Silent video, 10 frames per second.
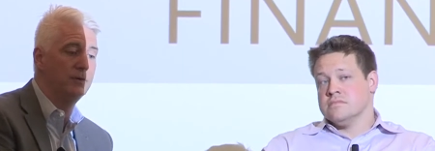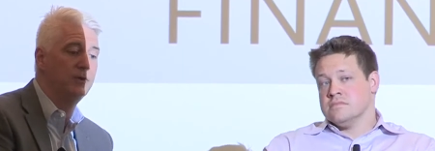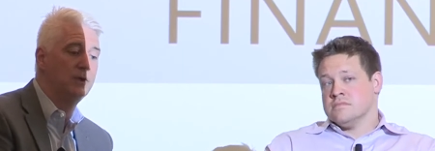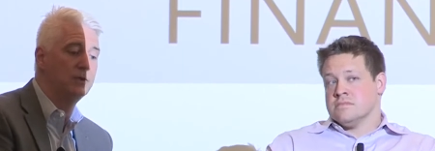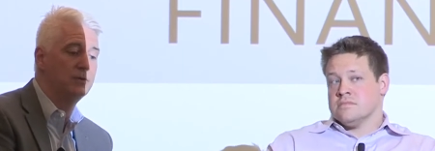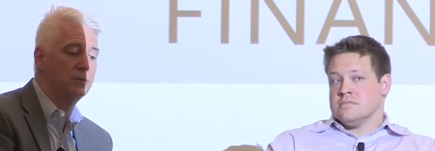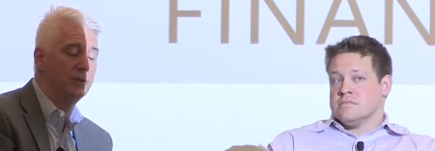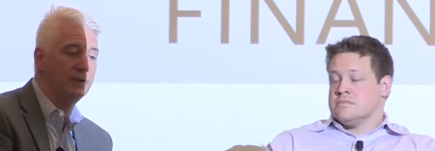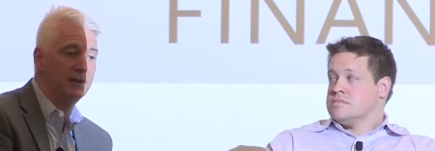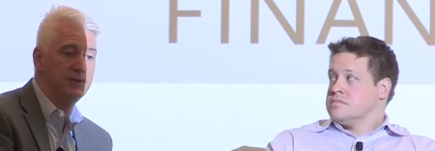Speaker 1: of a
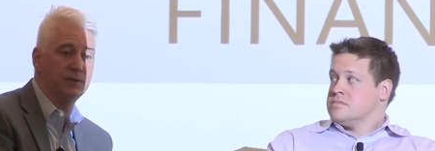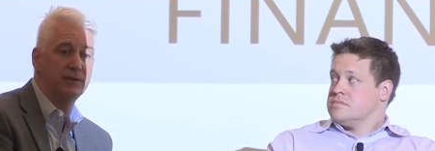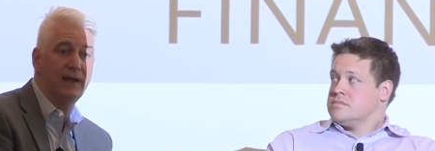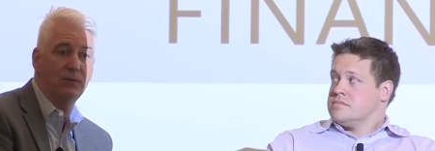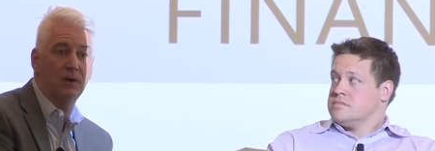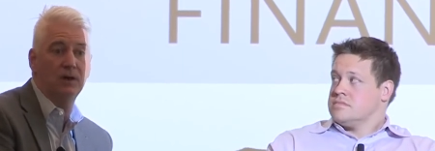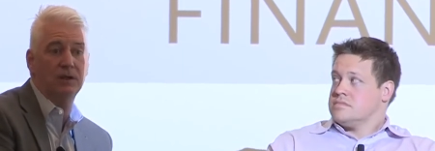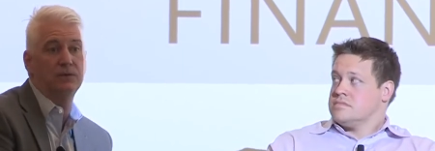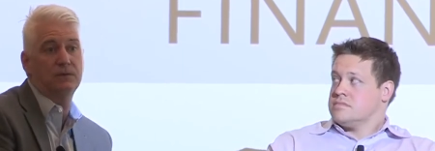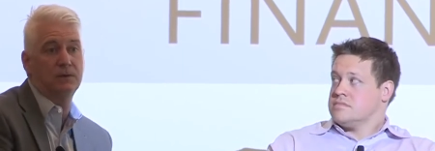distributed ledger
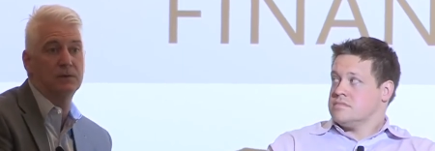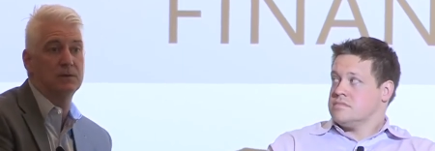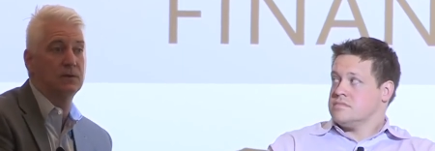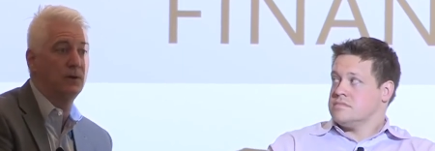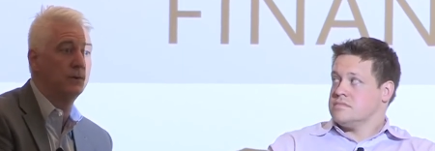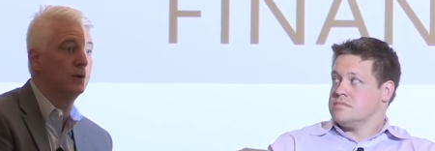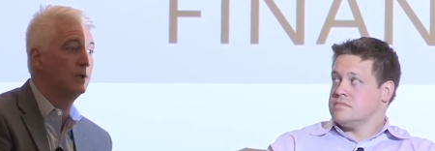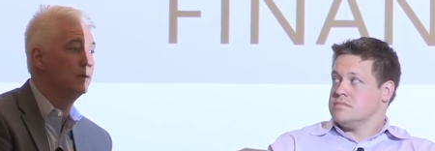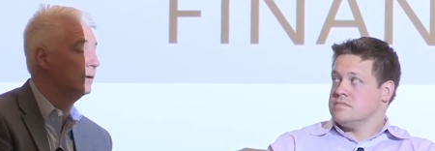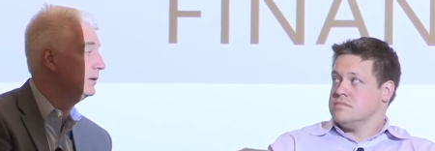network is, is a
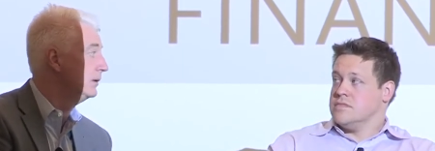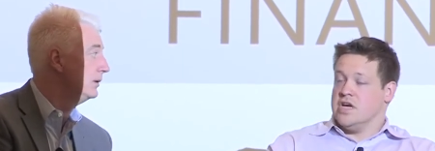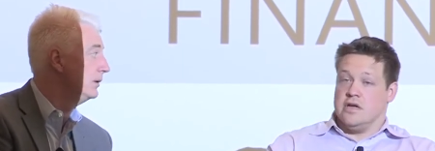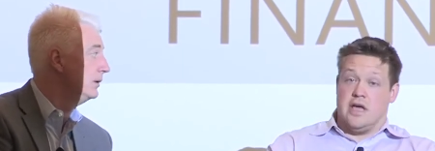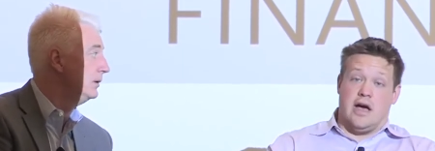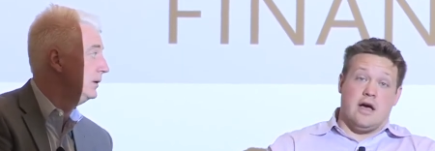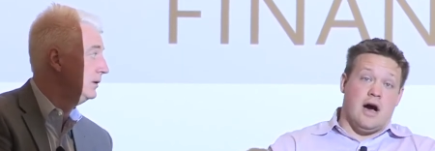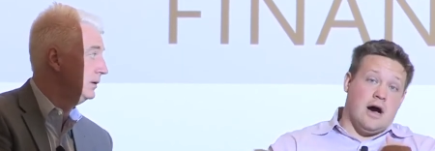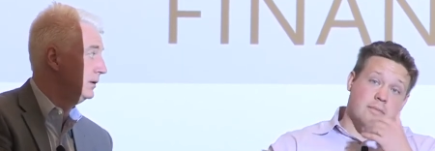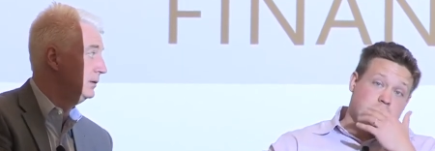security.
Speaker 2: Yeah,
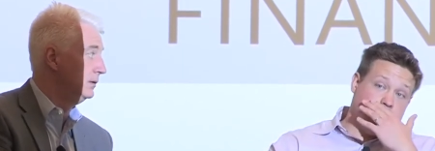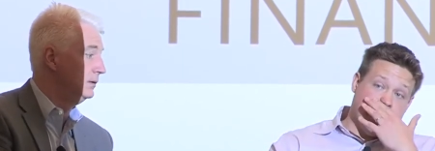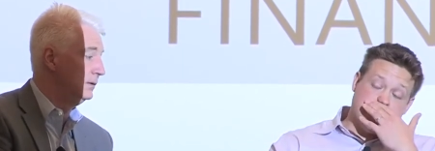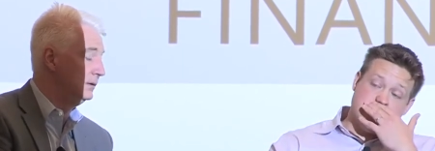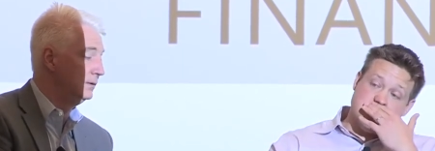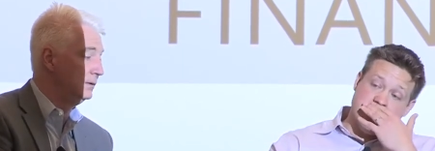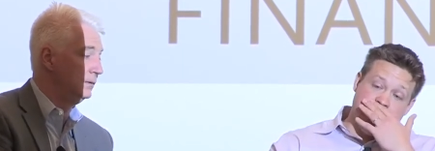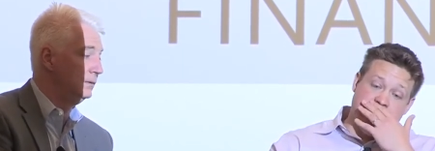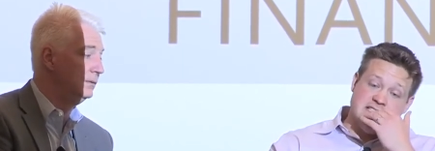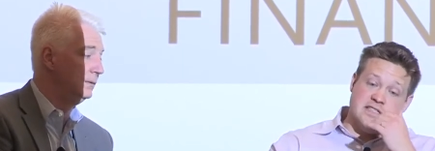um, that's I
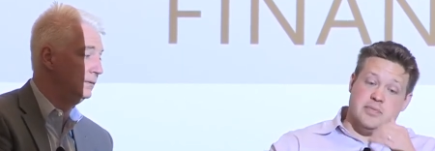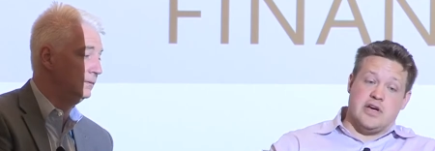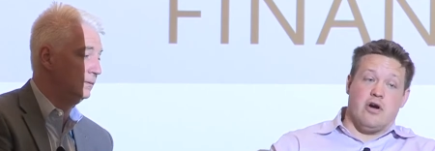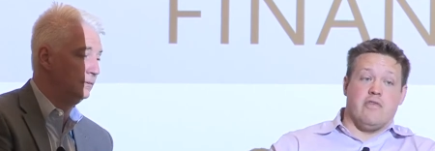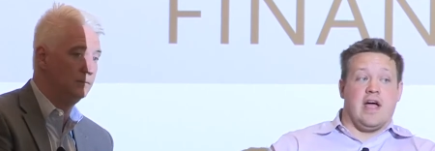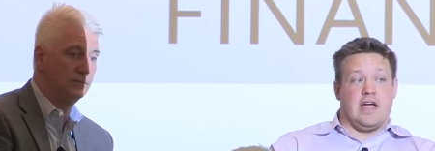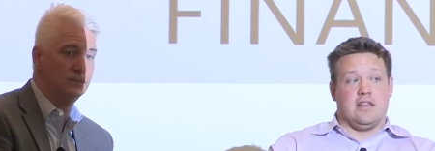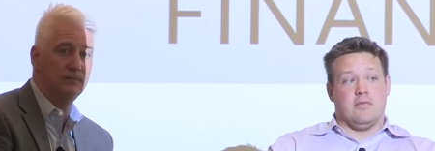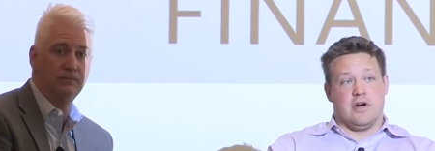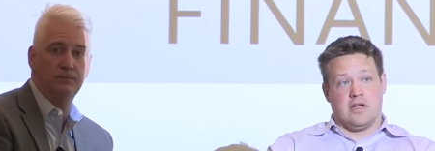mean that's the big overhang
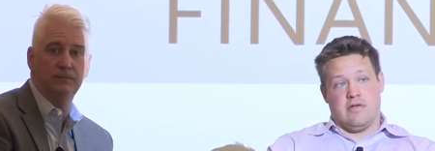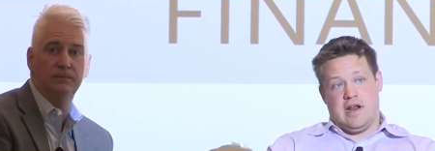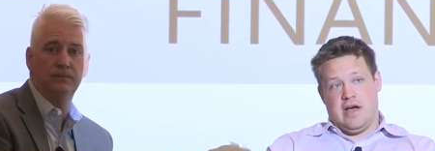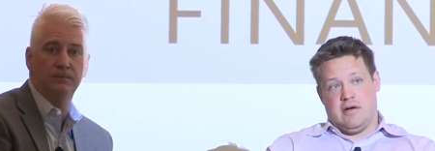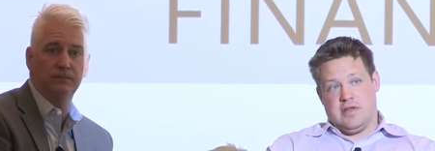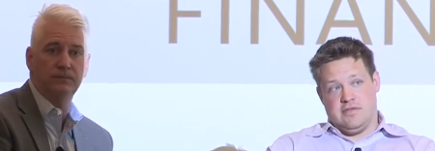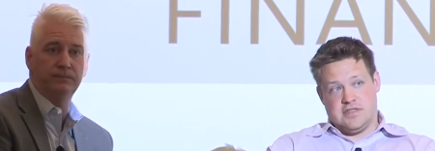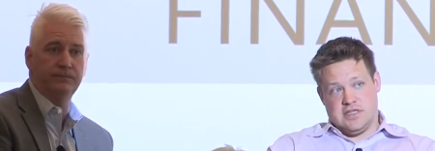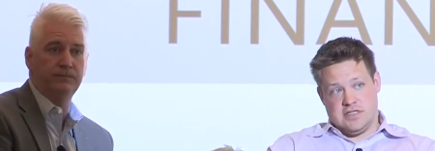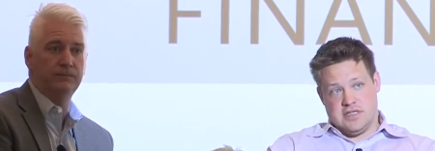in the market right now. I mean
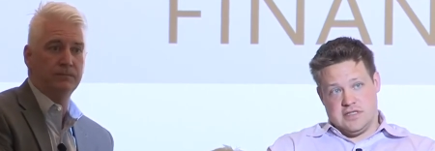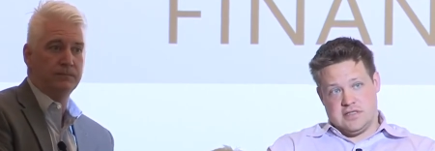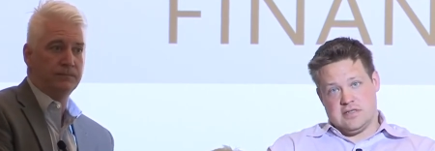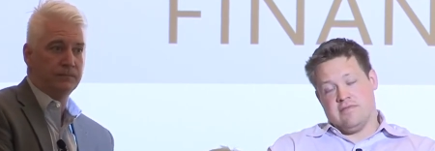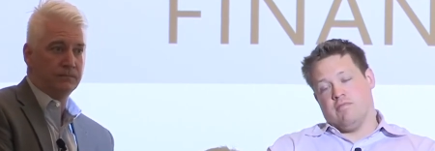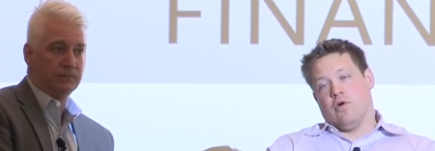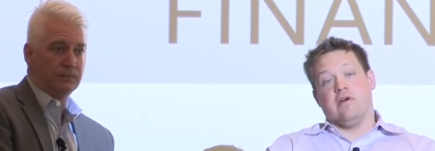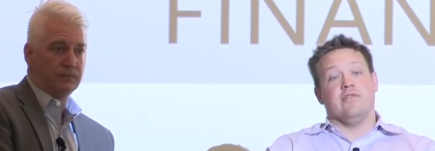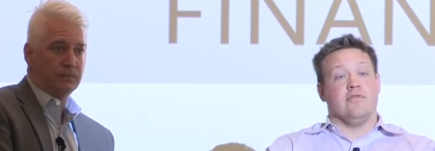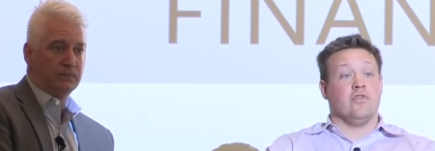you've seen since, if,
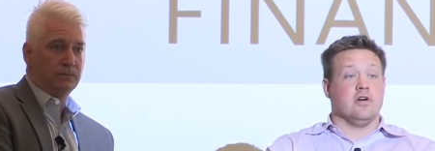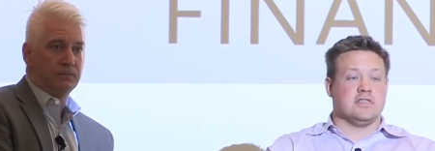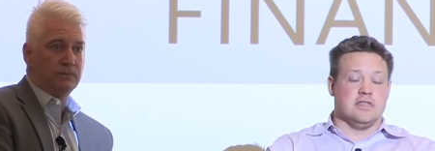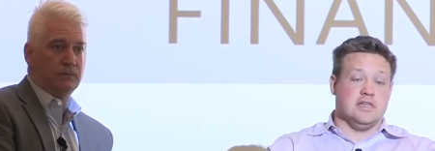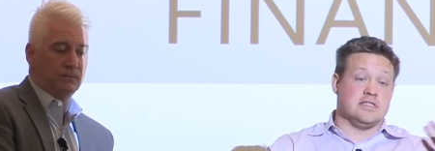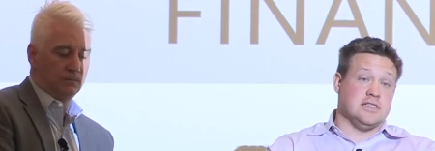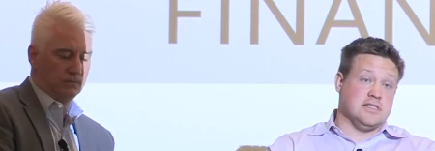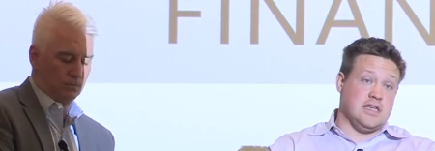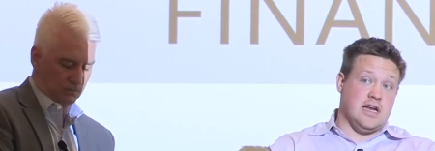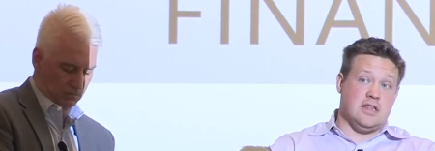or if you've looked at least
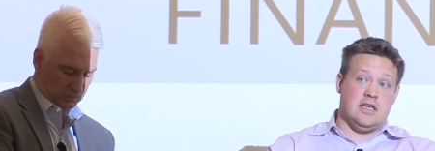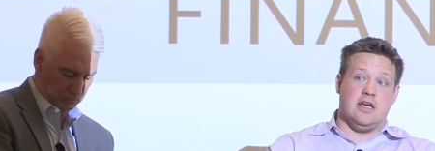since the end of the